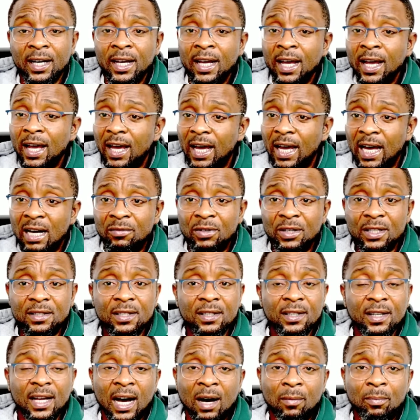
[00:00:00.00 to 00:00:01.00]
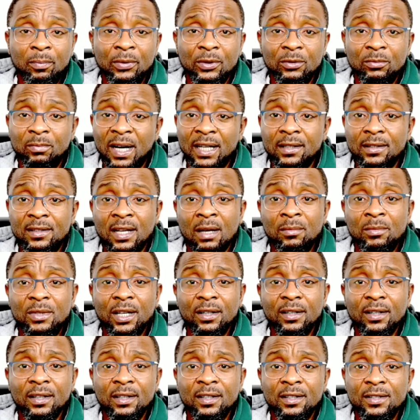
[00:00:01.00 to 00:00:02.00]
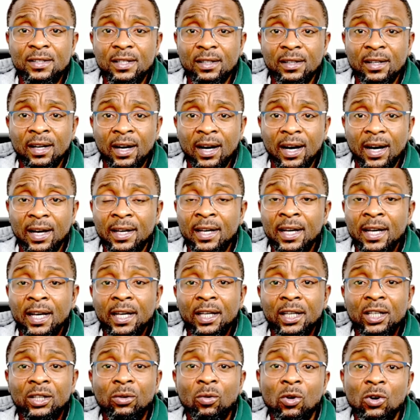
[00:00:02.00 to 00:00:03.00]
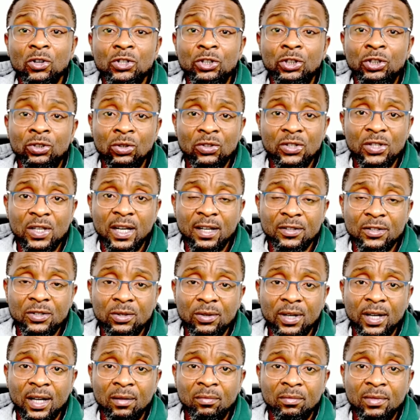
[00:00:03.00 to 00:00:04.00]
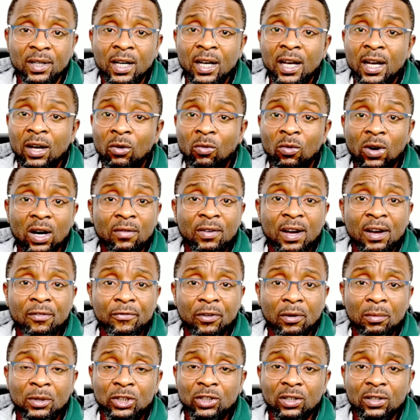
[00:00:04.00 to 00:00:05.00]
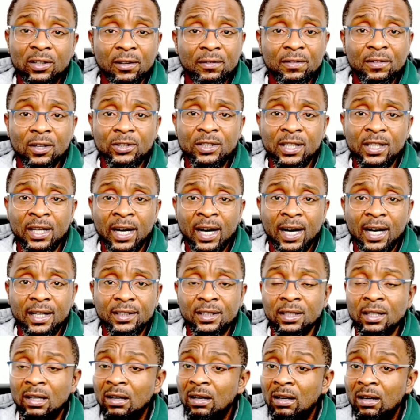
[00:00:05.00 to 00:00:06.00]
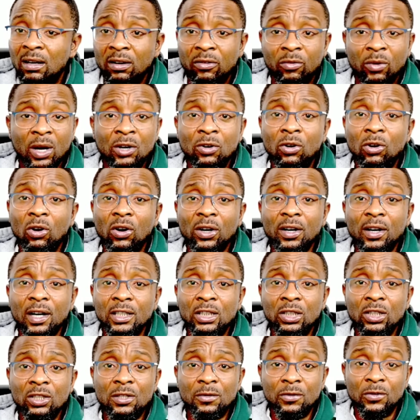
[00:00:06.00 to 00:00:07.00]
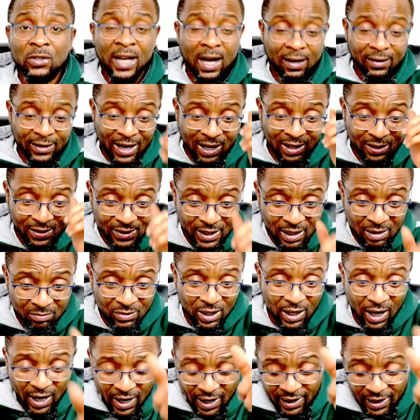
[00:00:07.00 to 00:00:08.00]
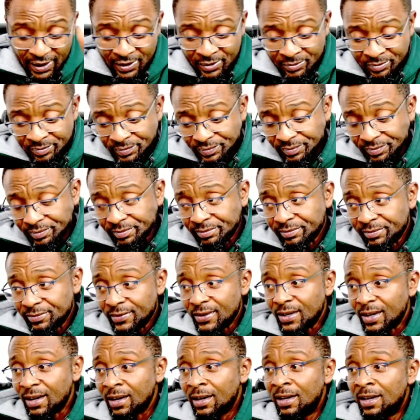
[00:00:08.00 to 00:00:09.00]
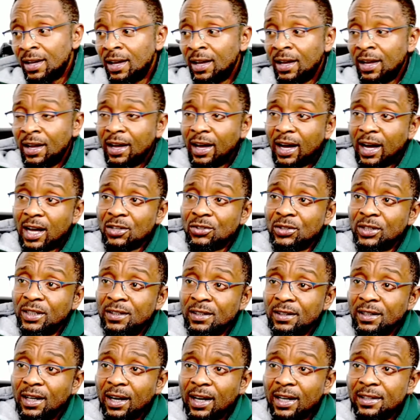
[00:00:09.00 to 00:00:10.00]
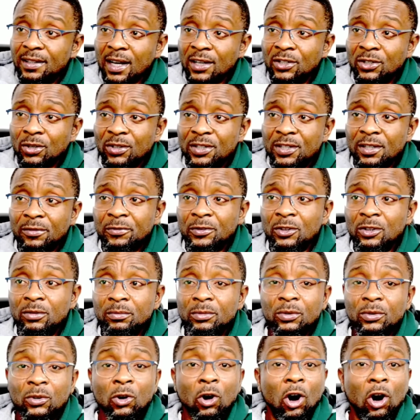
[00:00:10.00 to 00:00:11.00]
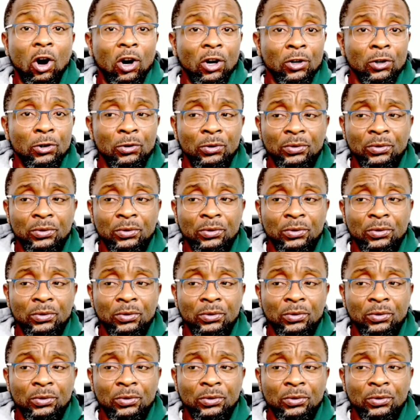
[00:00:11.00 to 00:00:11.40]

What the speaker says: everything happened. By the time they released the guy, he was useless to them. Whatever information he thought he had were no longer useful. Now, that same guy has written a letter to Tifnumbu Kolu,